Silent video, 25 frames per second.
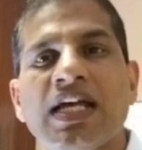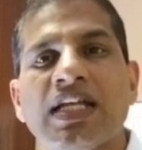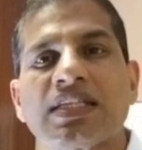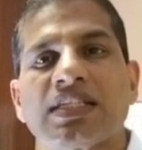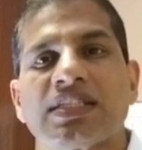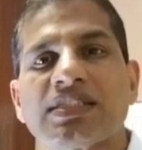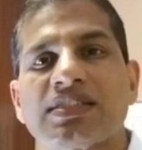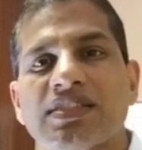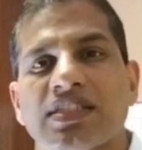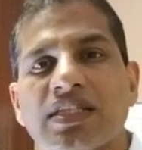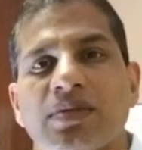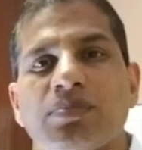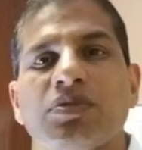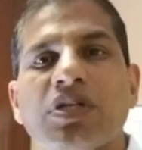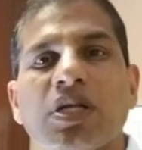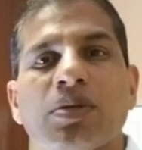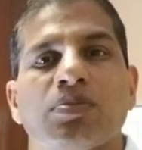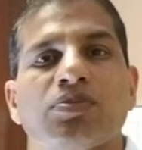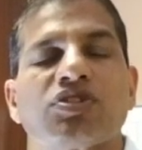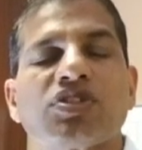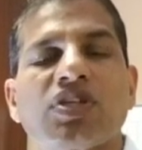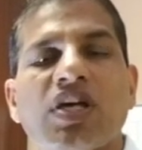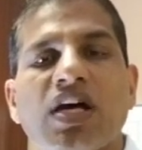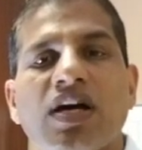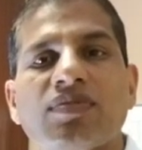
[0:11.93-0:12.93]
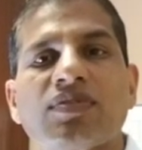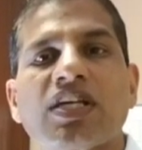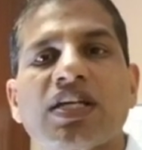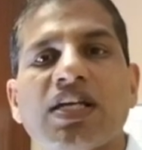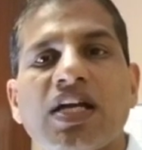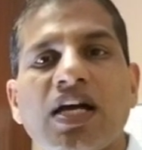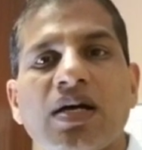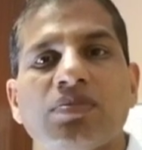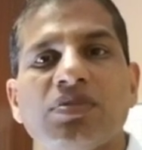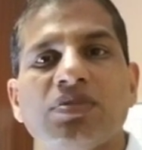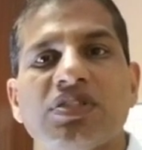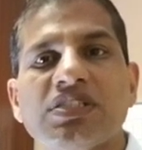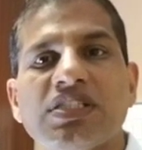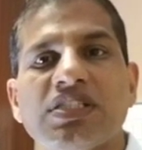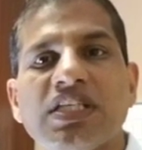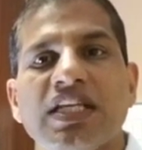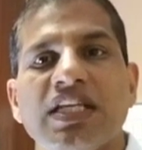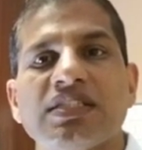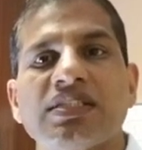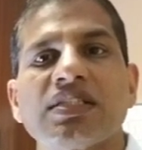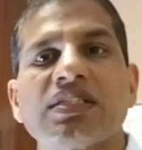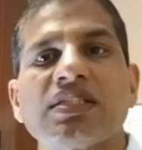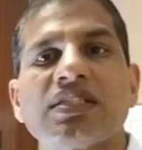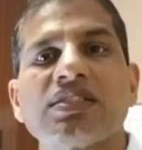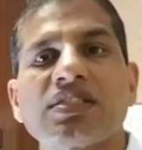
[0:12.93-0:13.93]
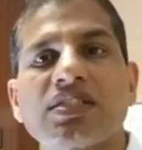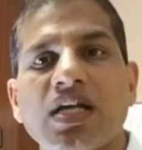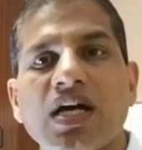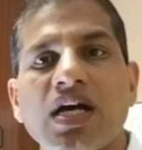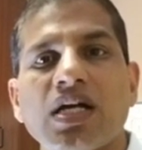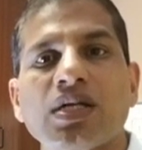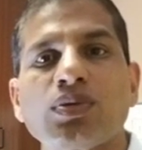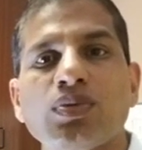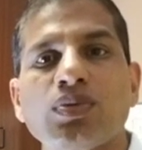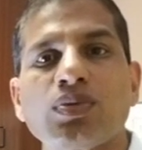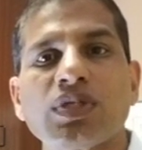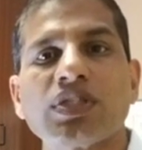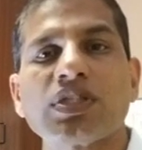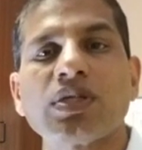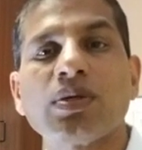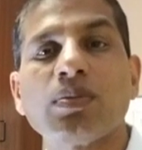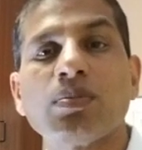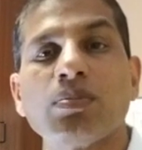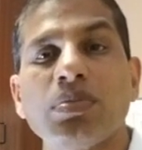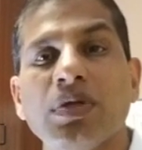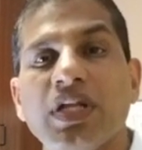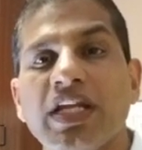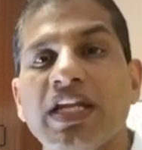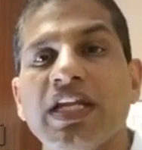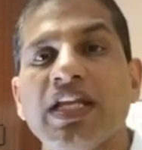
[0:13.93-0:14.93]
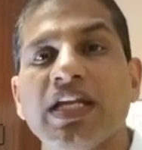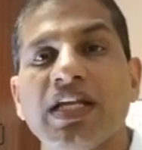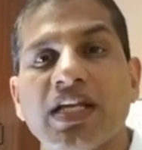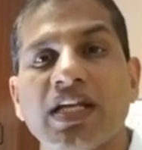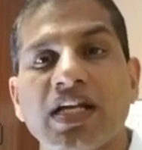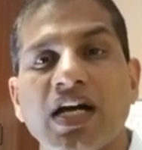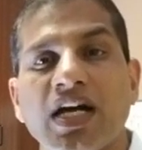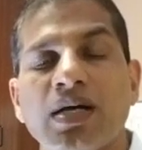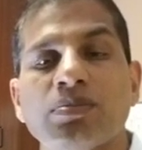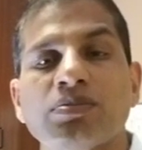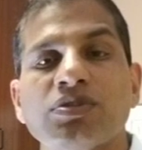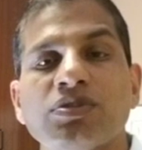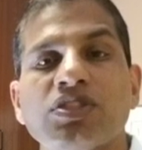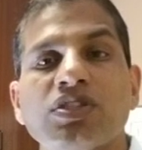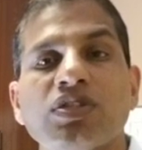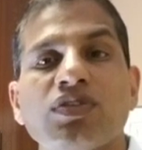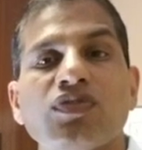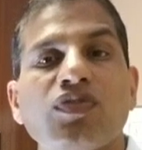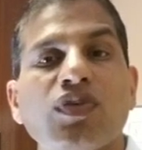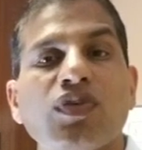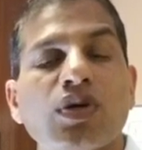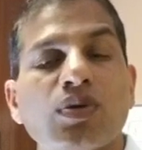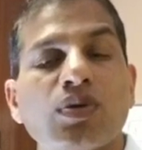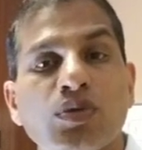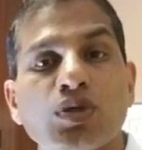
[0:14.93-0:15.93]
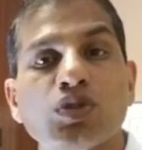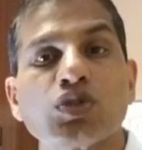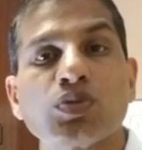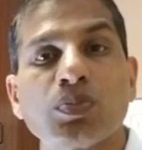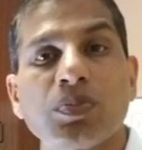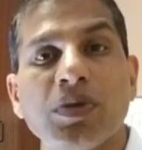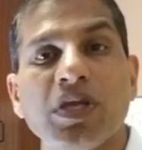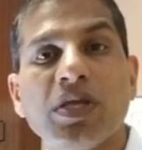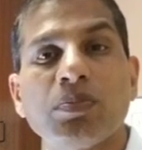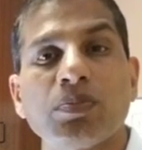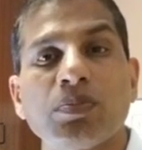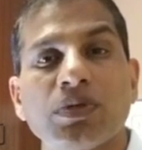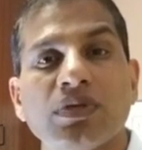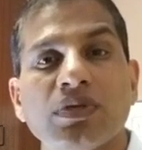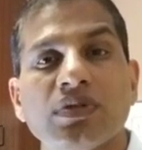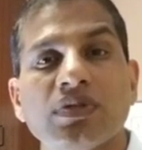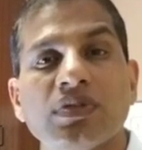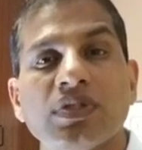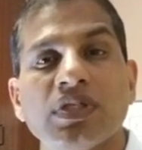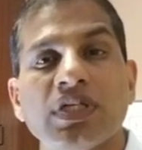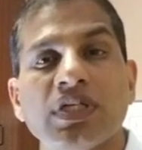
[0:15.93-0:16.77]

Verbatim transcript: The symptoms of the gum disease start with bleeding gums for most people.